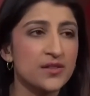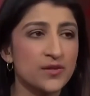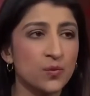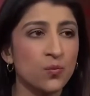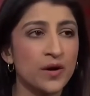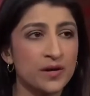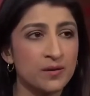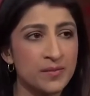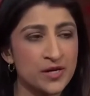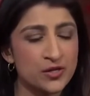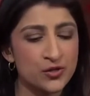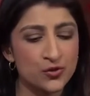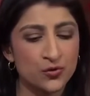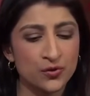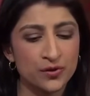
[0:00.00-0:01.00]
that want to make
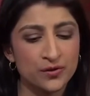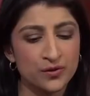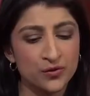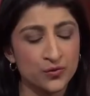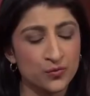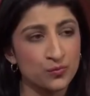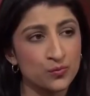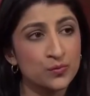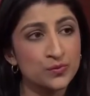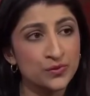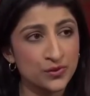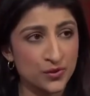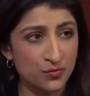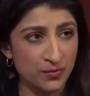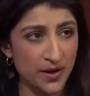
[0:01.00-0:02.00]
sure that the
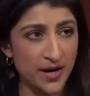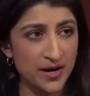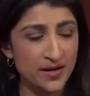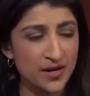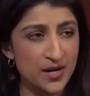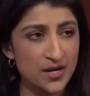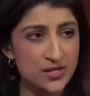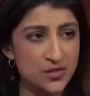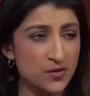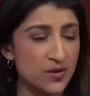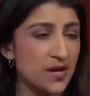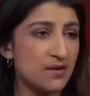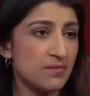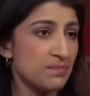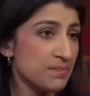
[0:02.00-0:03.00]
rules are rigged so
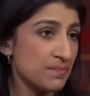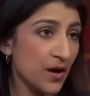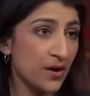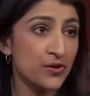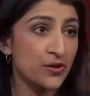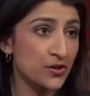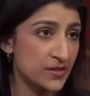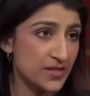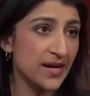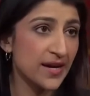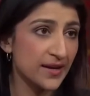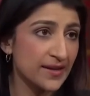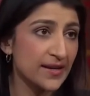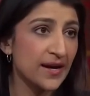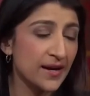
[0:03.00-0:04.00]
that others
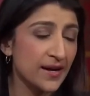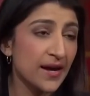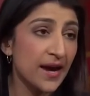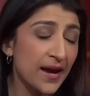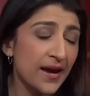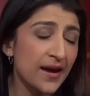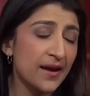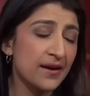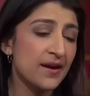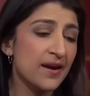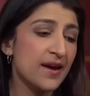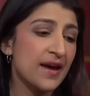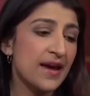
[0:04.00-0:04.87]
can't get ahead.